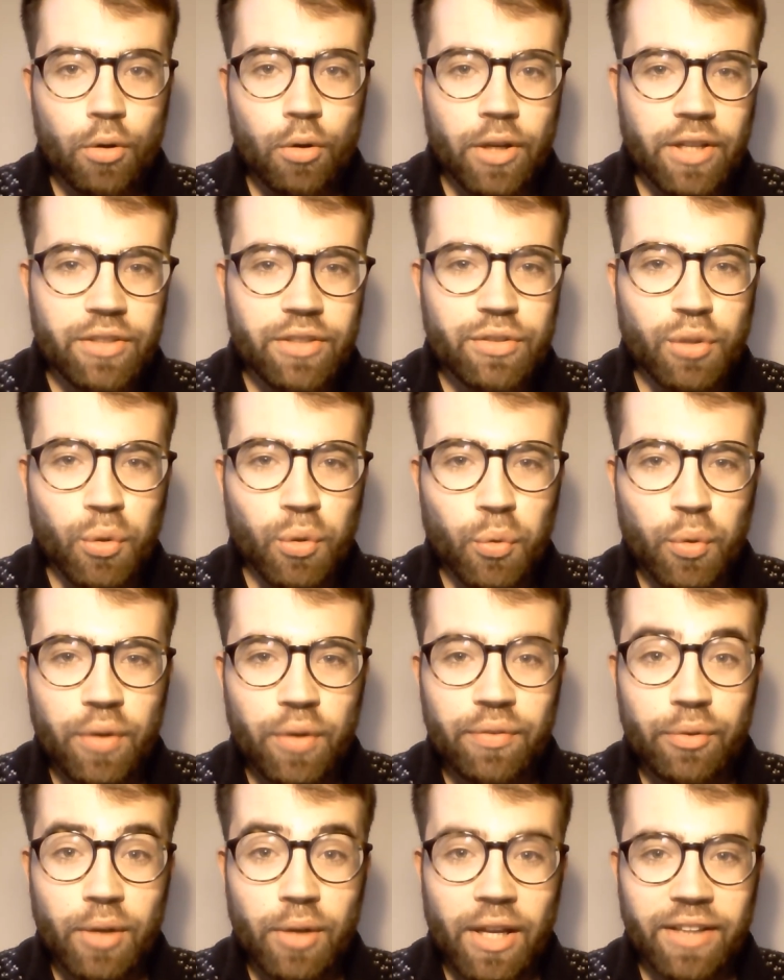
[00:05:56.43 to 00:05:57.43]
Okay, so
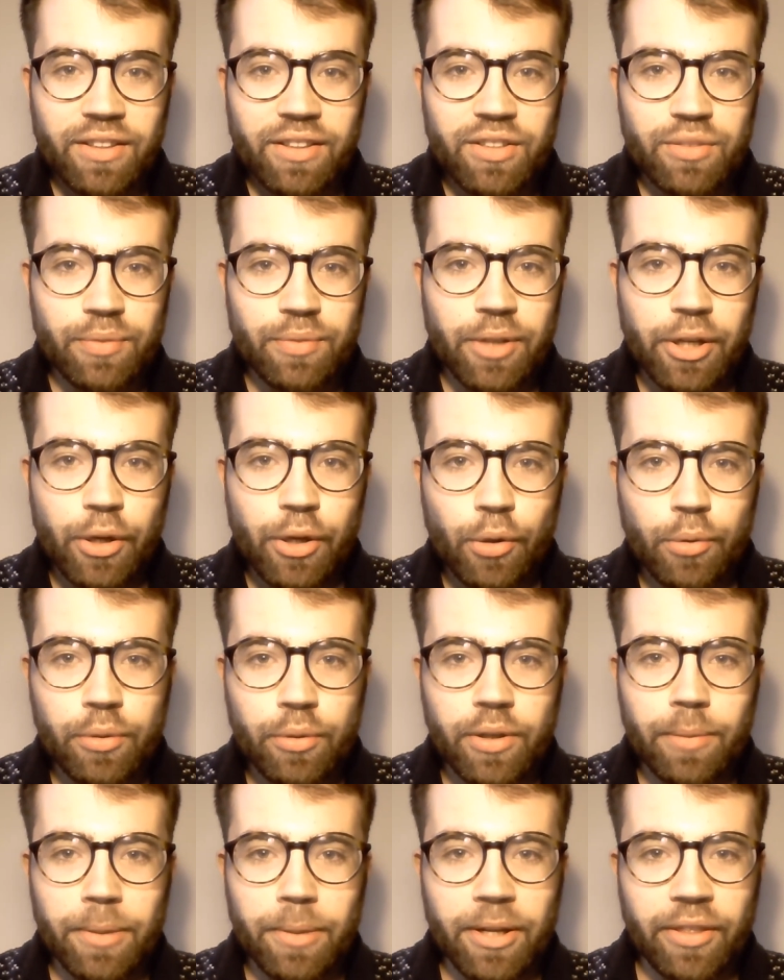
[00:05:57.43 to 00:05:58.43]
if you like this video,
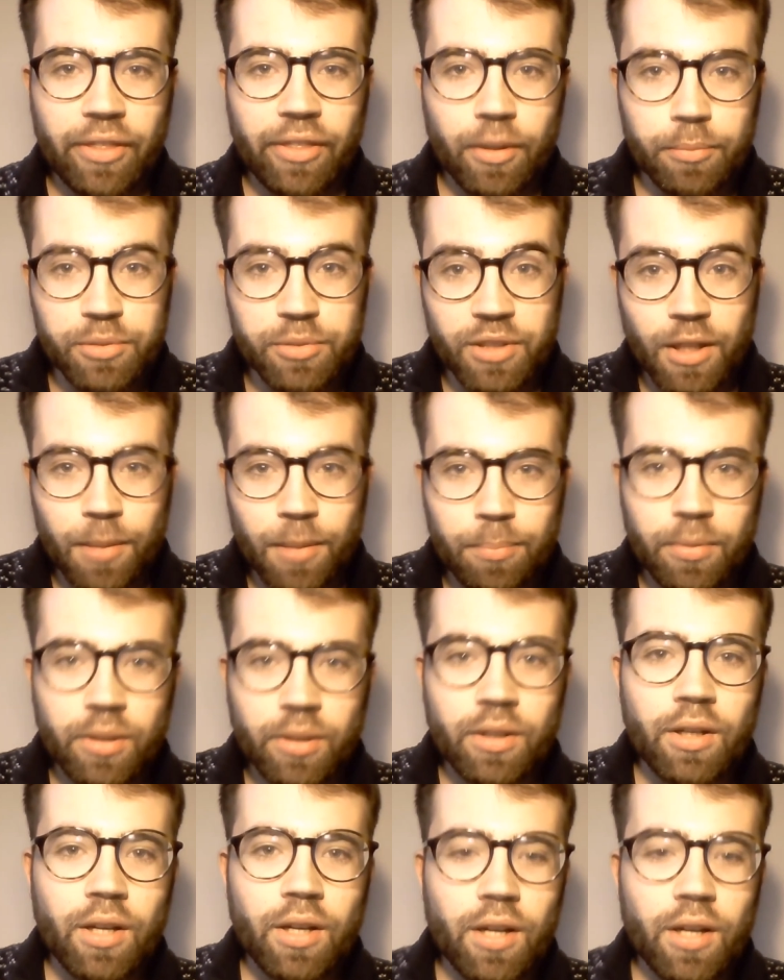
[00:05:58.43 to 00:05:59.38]
give it a thumbs up